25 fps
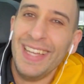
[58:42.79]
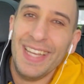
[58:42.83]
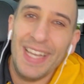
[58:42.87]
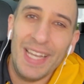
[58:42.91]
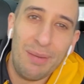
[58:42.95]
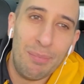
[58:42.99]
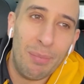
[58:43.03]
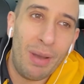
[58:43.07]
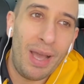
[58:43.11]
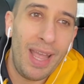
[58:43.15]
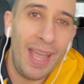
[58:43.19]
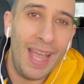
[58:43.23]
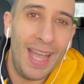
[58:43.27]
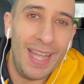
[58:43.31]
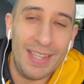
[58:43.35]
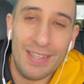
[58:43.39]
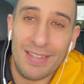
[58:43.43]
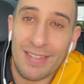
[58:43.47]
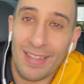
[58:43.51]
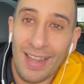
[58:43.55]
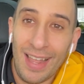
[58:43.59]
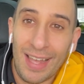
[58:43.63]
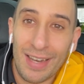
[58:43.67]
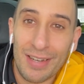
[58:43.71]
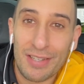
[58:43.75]
in my head,
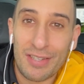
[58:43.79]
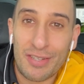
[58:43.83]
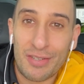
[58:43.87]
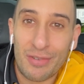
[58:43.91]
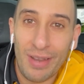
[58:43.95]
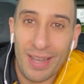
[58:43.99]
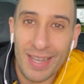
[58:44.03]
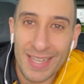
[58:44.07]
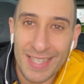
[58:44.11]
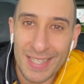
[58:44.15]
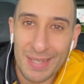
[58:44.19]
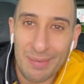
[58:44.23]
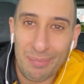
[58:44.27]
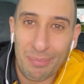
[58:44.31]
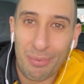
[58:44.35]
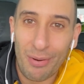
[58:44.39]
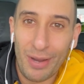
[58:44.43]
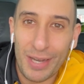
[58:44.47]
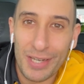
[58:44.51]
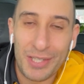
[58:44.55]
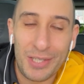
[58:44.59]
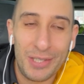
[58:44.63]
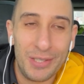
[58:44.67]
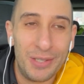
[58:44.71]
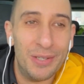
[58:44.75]
there's a lot of stress and
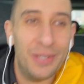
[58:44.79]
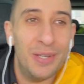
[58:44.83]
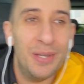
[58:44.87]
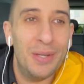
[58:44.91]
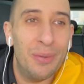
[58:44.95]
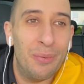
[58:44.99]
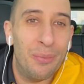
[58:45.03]
pressure.